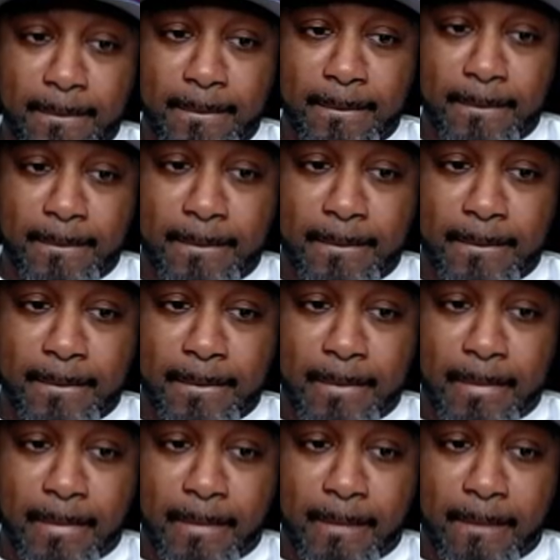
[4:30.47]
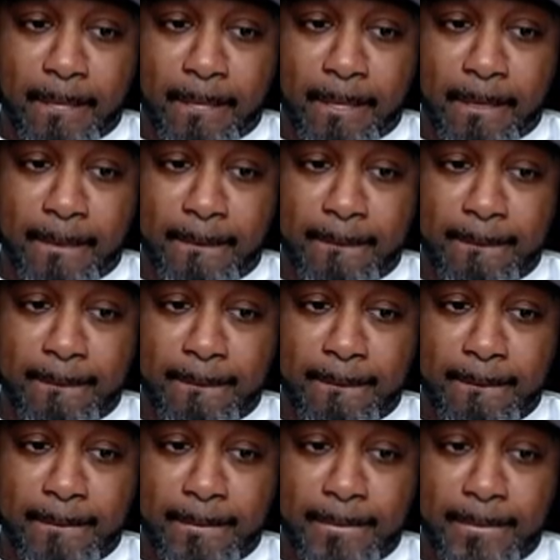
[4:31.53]

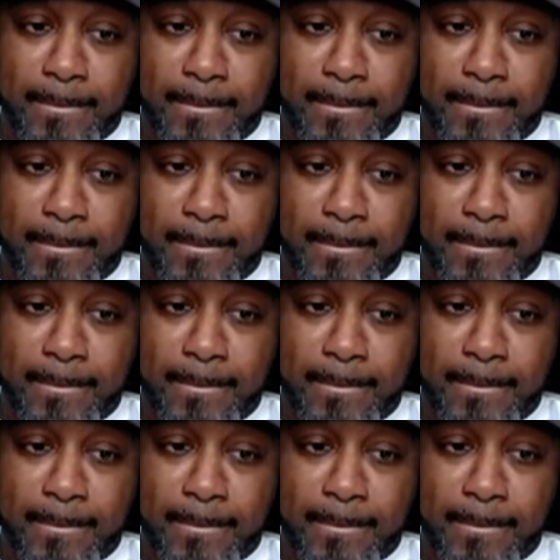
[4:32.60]
No words are spoken by the person on screen.